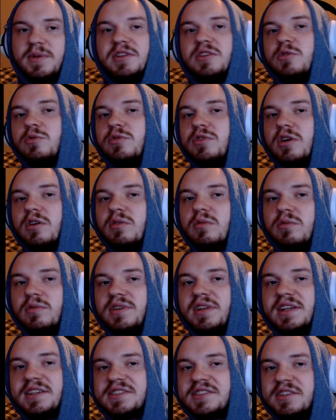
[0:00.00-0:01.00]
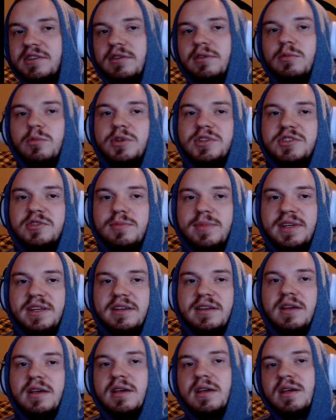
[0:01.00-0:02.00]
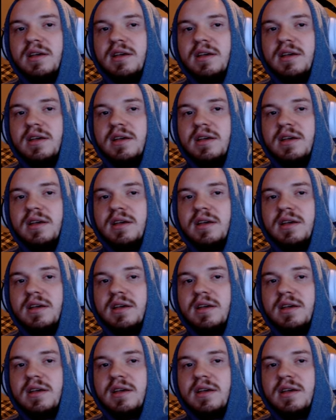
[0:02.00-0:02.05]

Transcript: and you don't necessarily want to be